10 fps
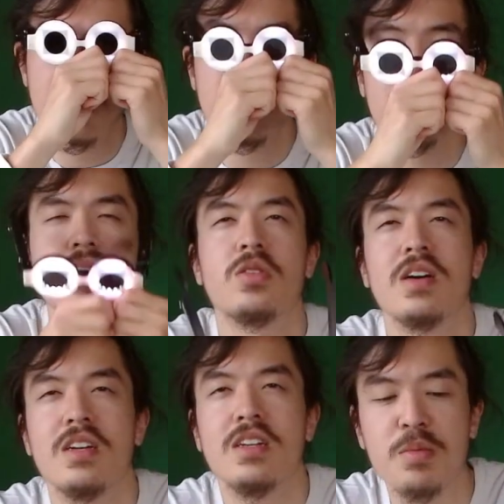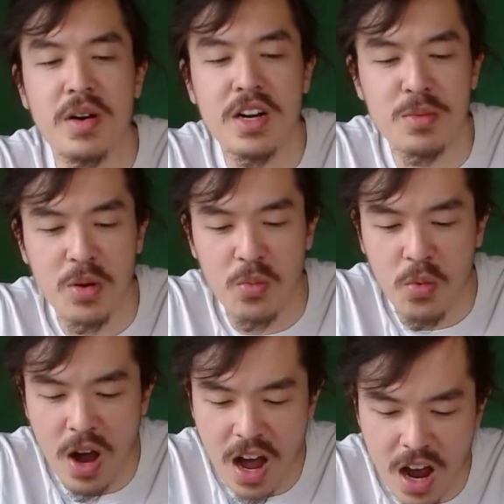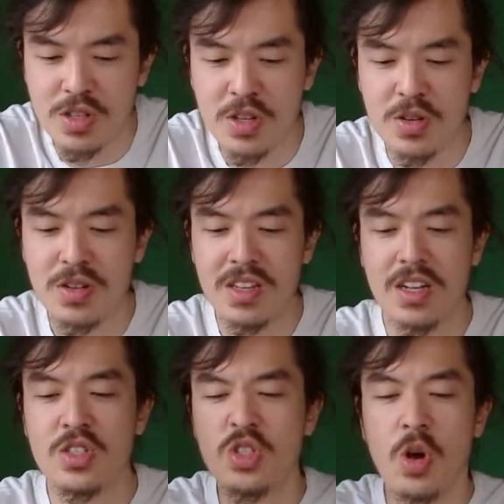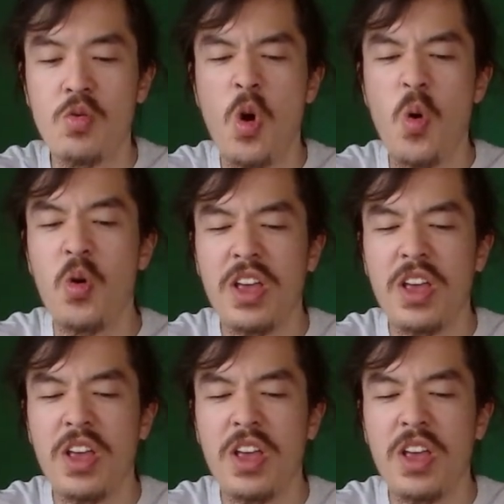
Yeah, so I got to debug, but wow, dude, that's so cool,